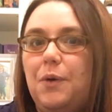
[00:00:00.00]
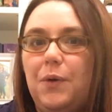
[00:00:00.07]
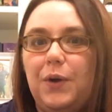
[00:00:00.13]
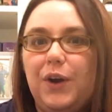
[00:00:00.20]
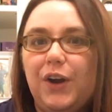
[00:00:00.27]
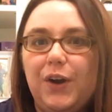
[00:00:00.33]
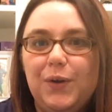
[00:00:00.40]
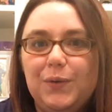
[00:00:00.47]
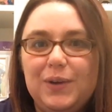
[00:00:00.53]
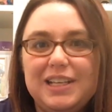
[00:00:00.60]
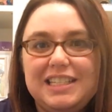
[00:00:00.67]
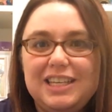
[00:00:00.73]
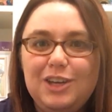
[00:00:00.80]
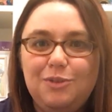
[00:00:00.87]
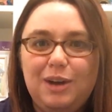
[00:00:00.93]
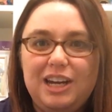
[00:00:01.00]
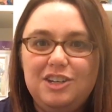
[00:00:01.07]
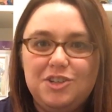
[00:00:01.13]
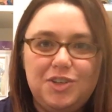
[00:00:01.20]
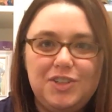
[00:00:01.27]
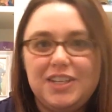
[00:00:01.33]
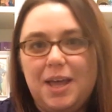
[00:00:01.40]
or Rescue
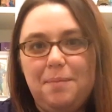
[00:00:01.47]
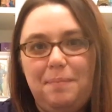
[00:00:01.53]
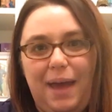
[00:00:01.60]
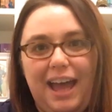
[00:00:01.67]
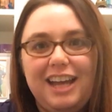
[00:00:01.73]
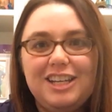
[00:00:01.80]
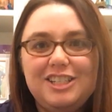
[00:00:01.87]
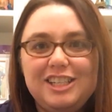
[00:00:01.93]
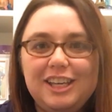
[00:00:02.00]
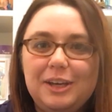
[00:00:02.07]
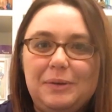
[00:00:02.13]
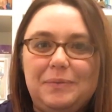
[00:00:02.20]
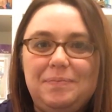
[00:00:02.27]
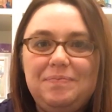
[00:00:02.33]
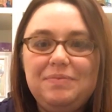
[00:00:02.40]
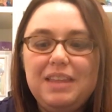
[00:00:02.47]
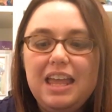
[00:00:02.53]
Rangers come back too.